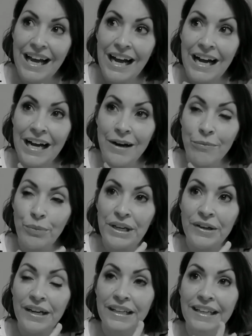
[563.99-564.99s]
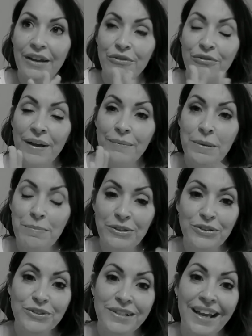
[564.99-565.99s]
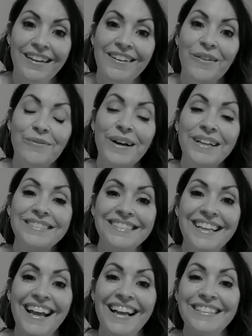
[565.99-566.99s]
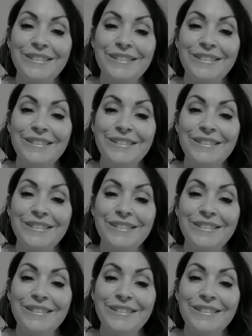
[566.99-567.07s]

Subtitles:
We are going to get family pictures taken on Wednesday.